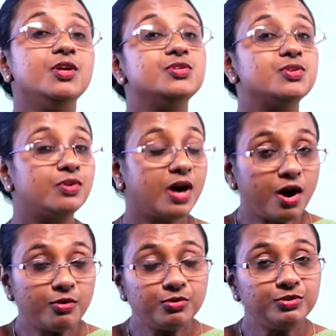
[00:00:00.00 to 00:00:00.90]
So
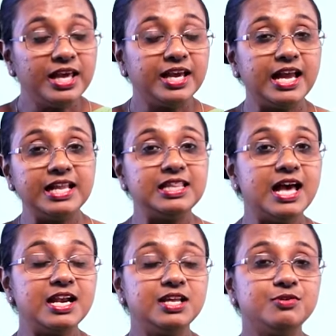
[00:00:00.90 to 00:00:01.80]
how do they get
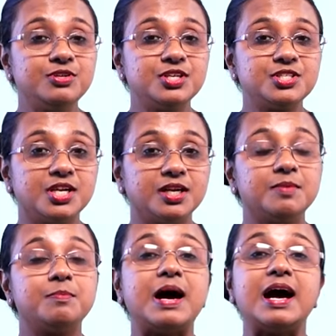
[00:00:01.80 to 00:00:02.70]
their nutrition?
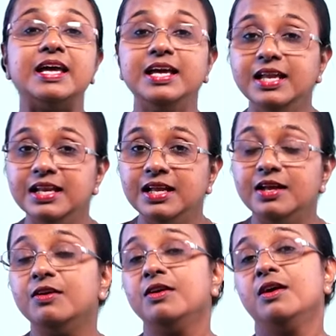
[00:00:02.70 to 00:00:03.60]
By
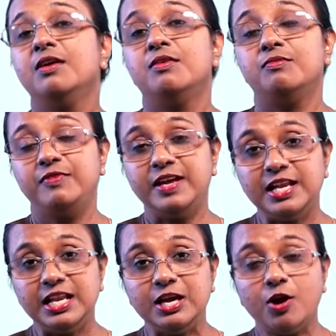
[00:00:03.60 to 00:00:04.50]

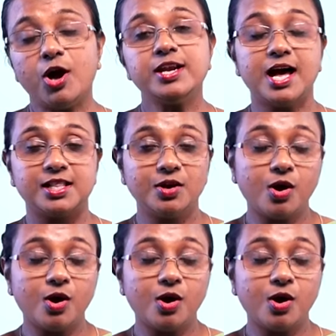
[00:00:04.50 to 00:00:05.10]
feeding on other